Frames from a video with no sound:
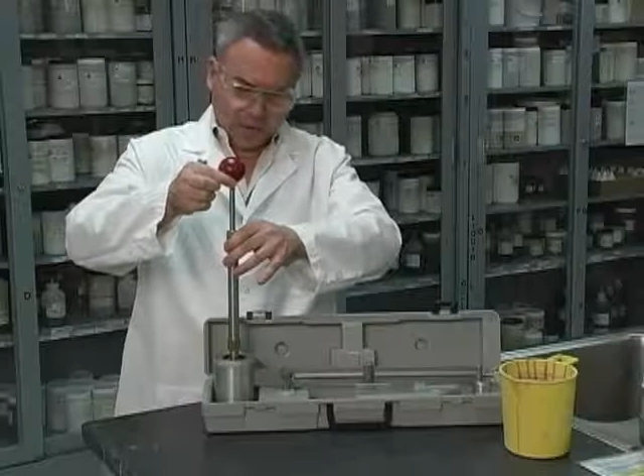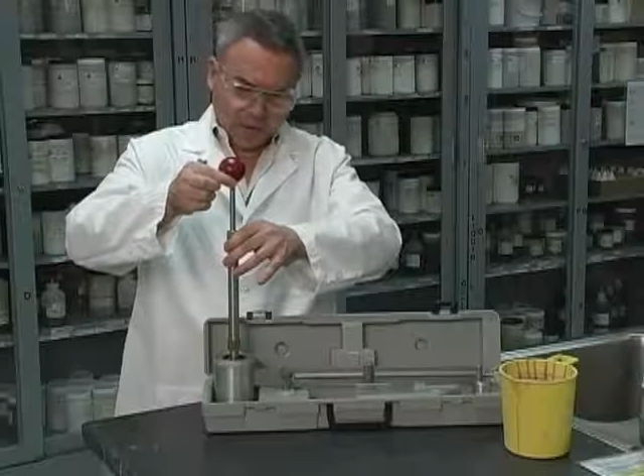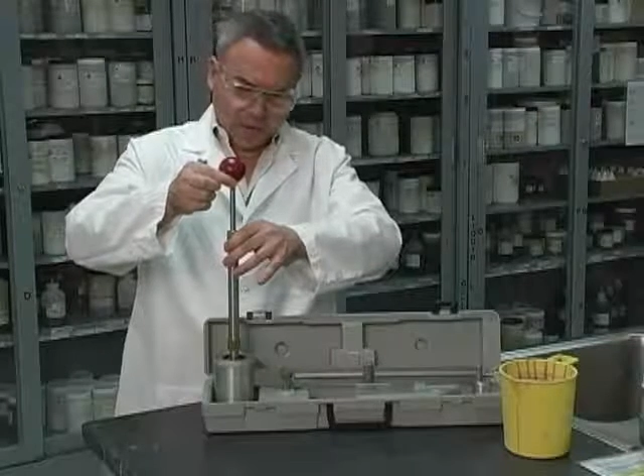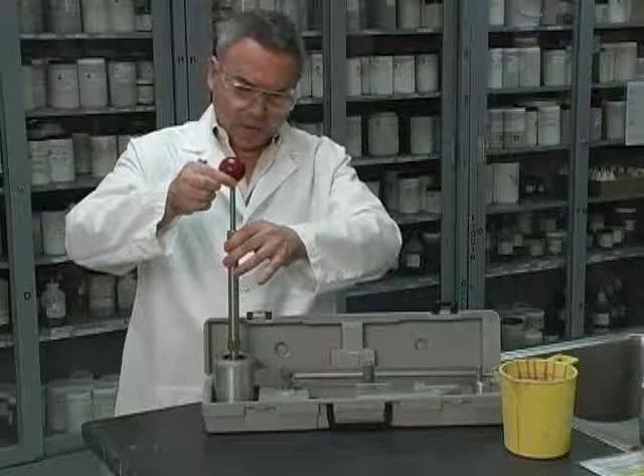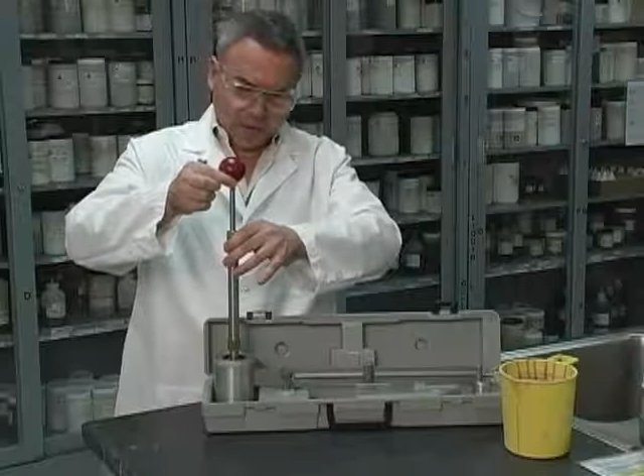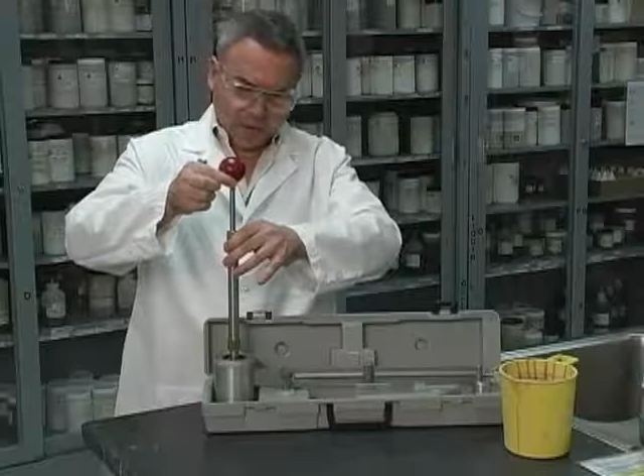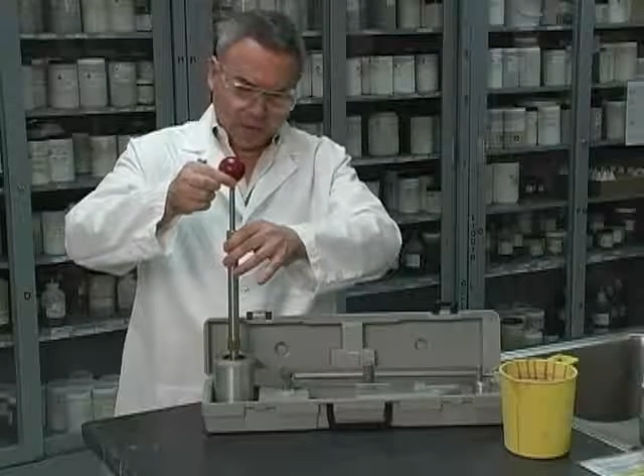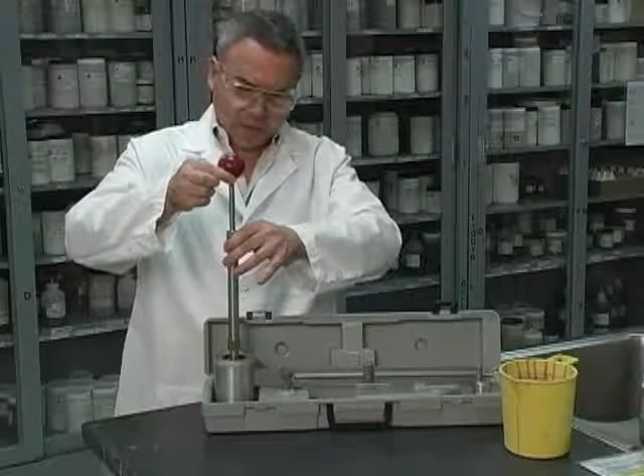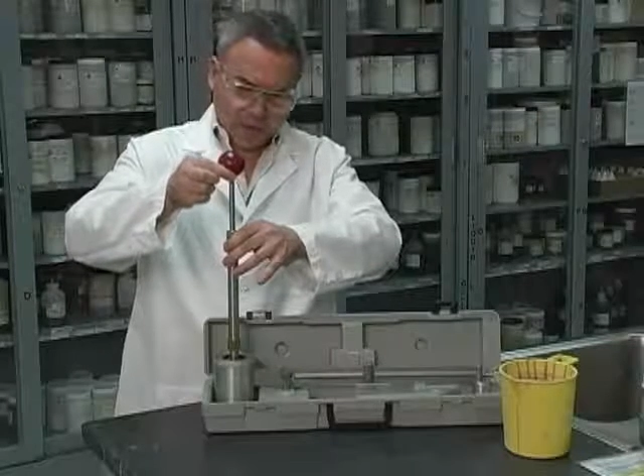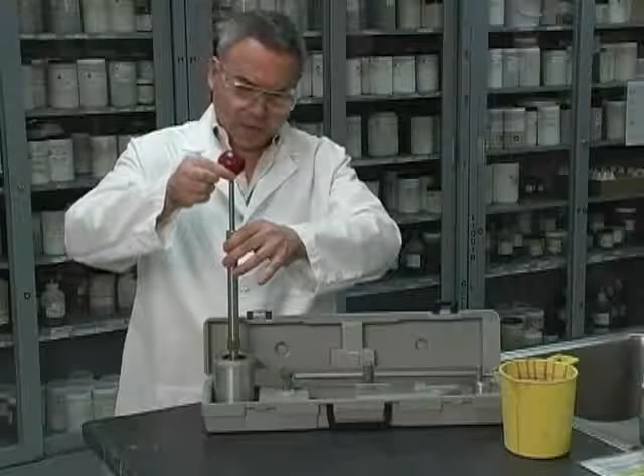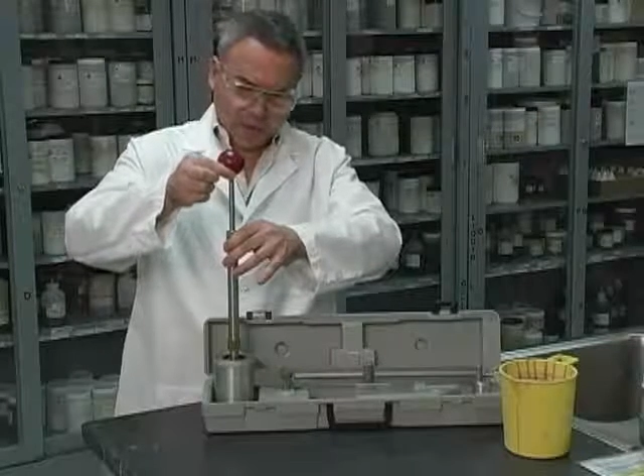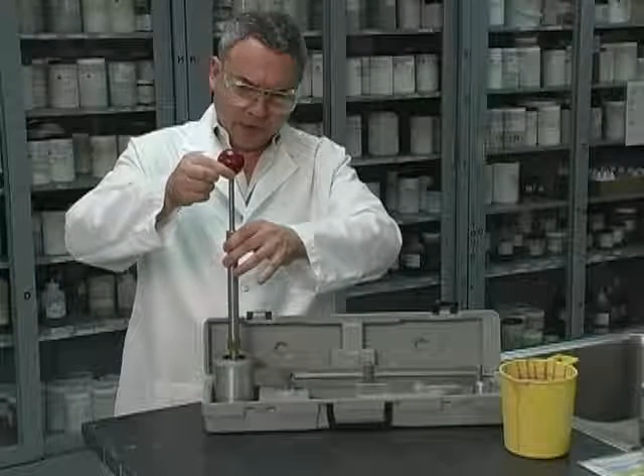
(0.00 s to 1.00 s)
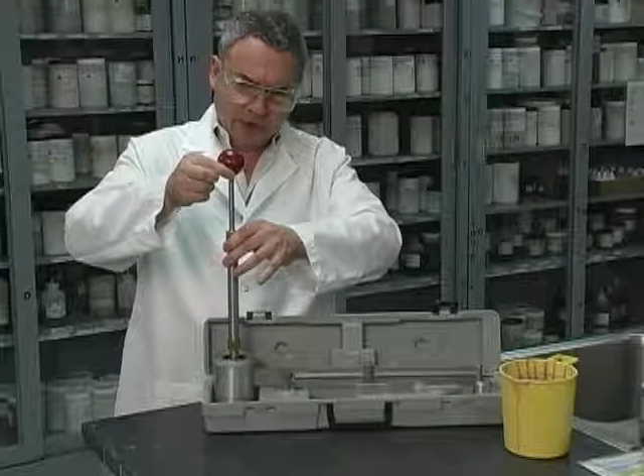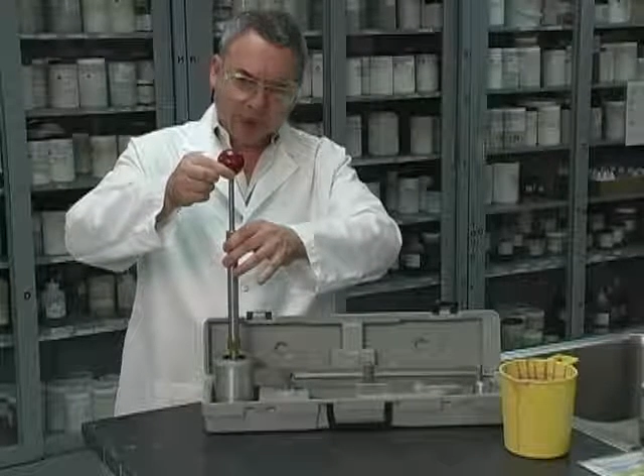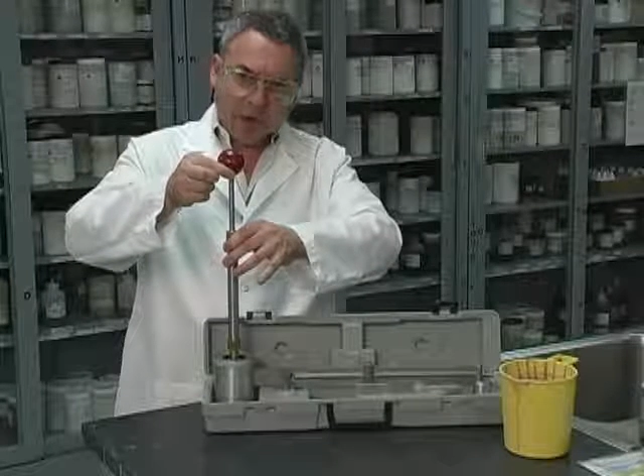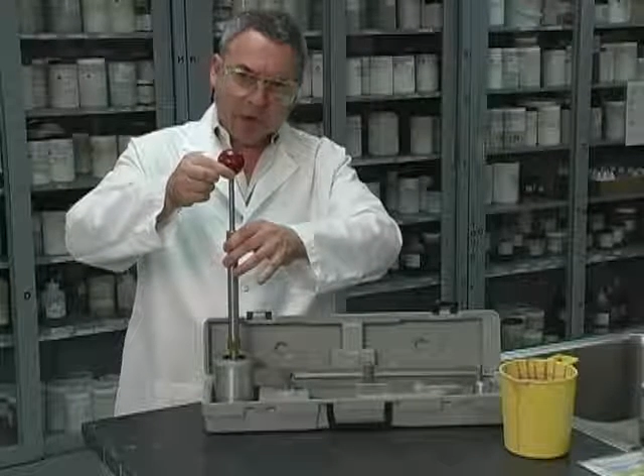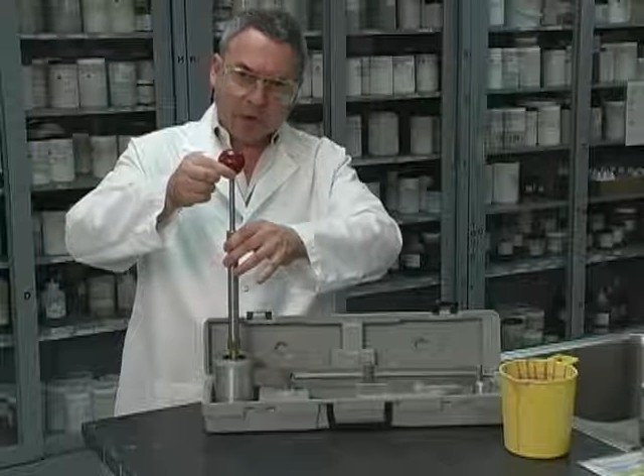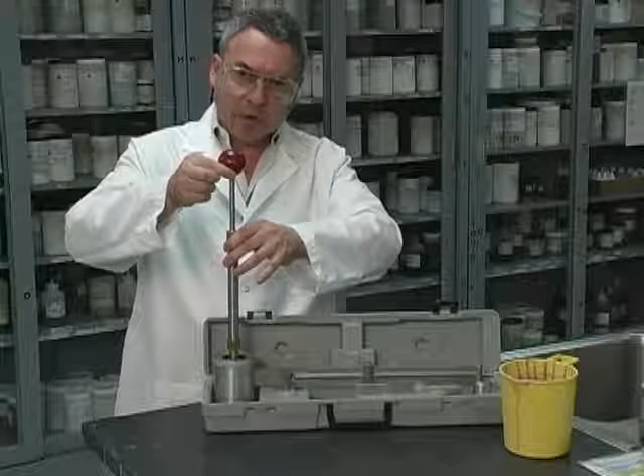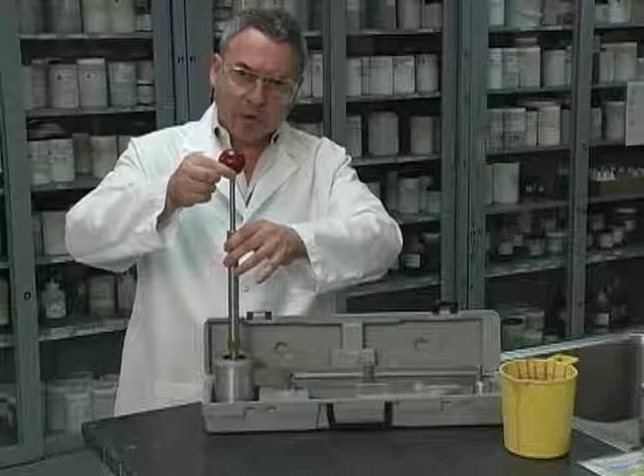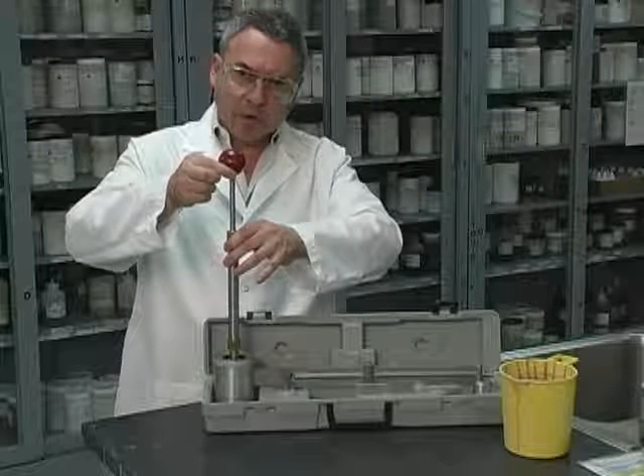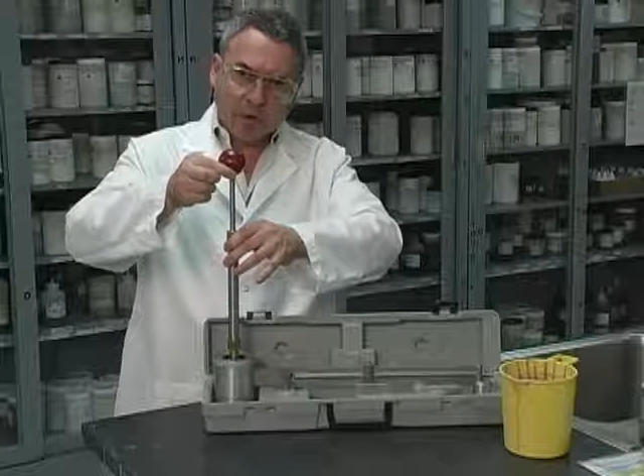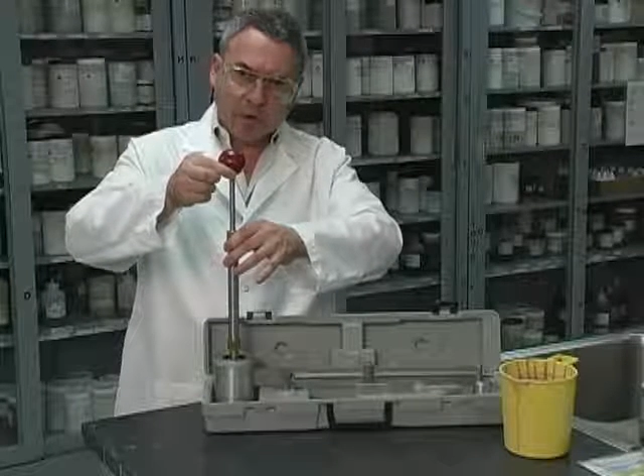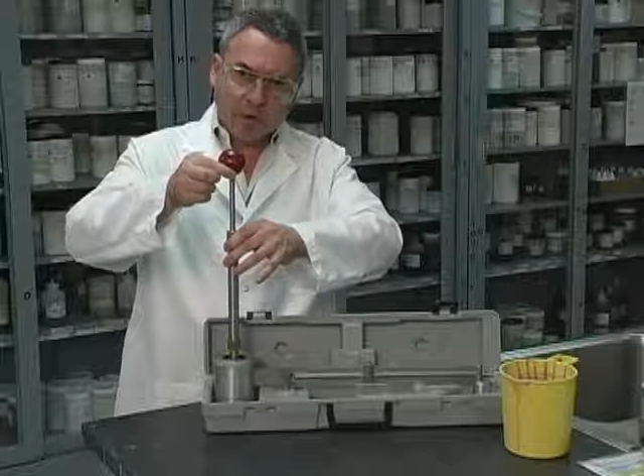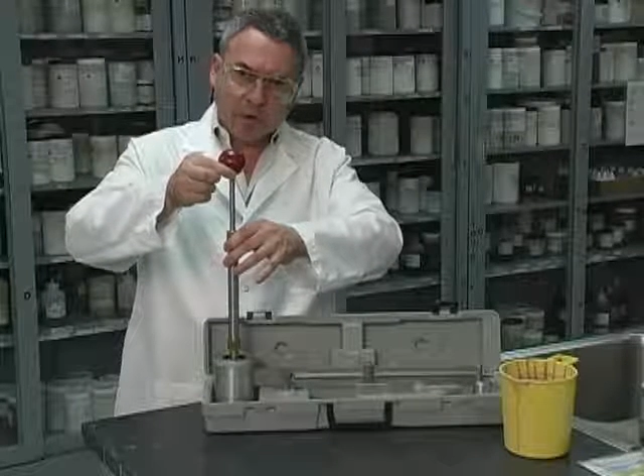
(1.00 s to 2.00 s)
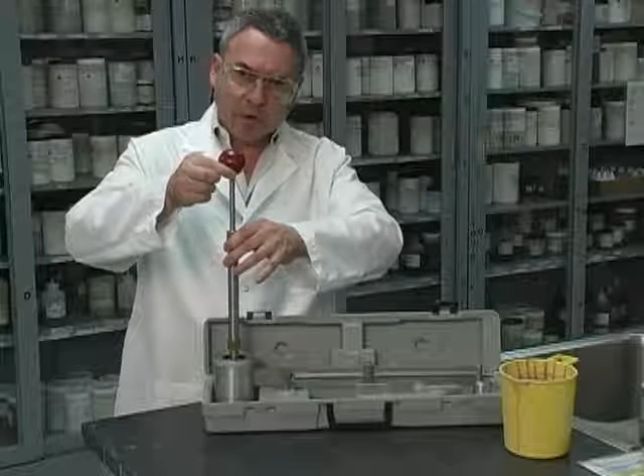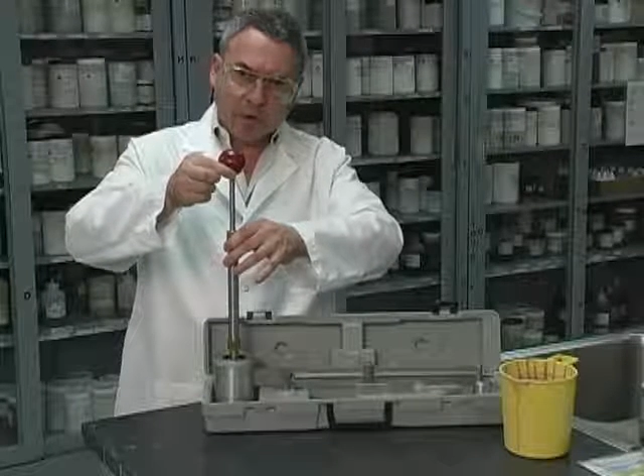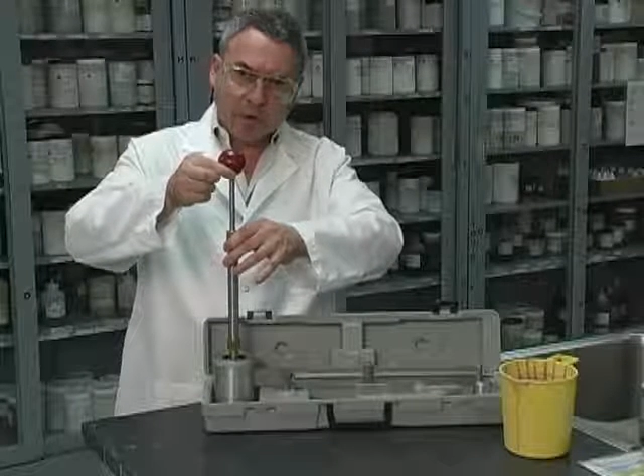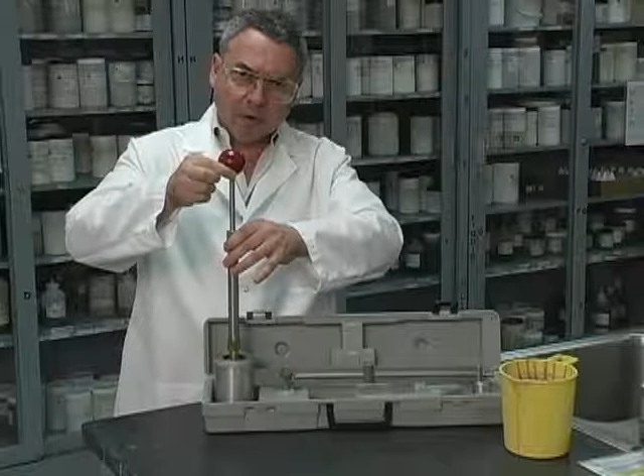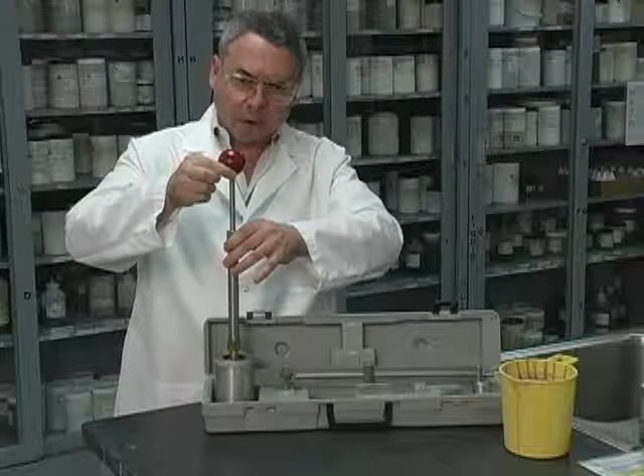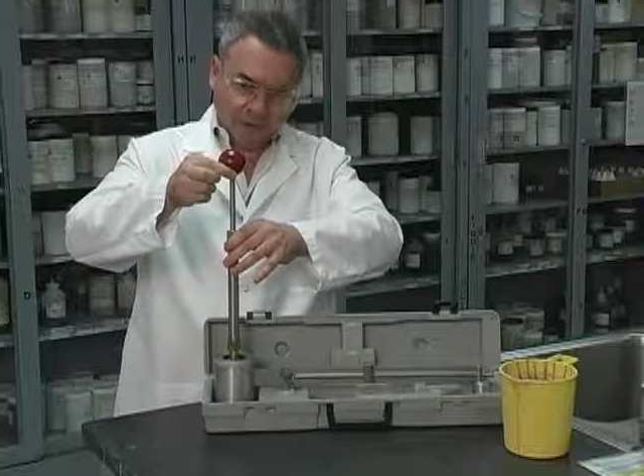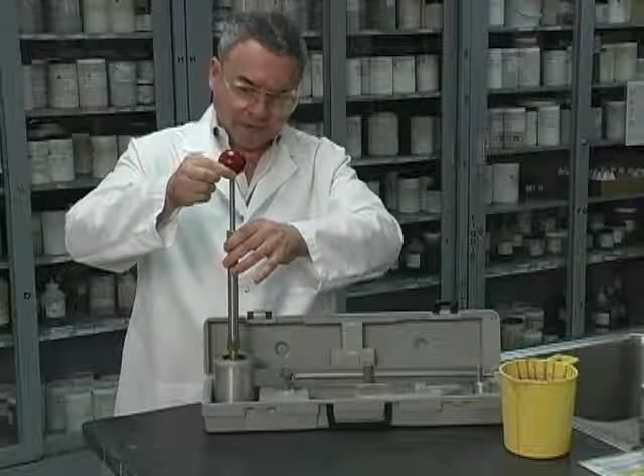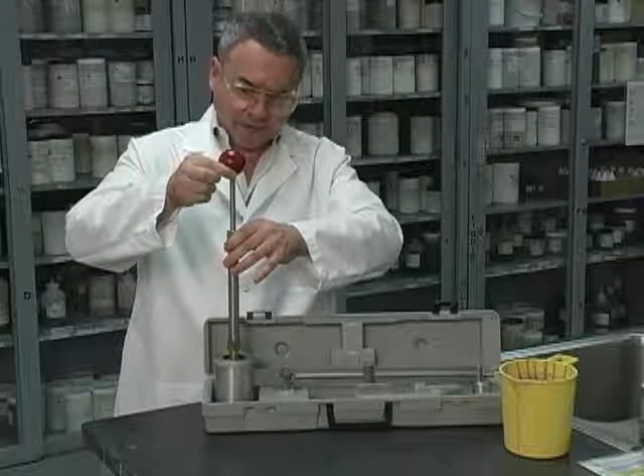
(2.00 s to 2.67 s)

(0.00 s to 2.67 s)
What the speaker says: But by doing this, we are sure that we do not have